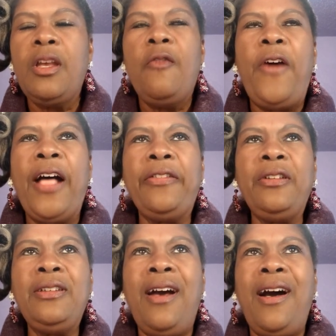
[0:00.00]
Father
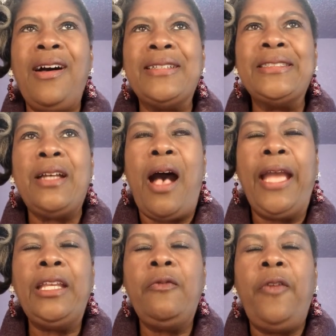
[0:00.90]
God, I
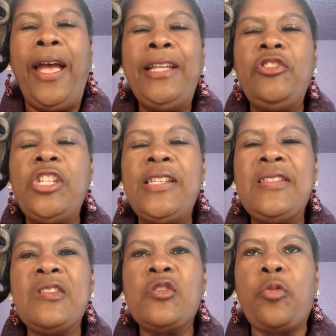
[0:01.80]
invite
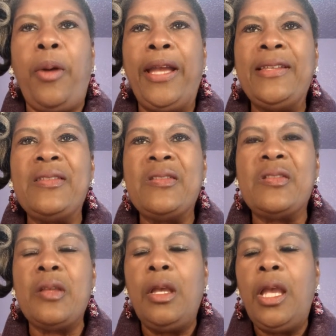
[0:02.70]
Jesus
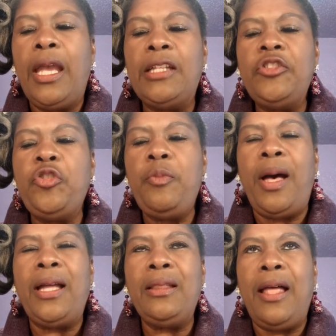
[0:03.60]
Christ into
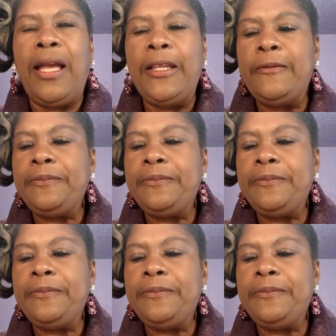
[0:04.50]
my life.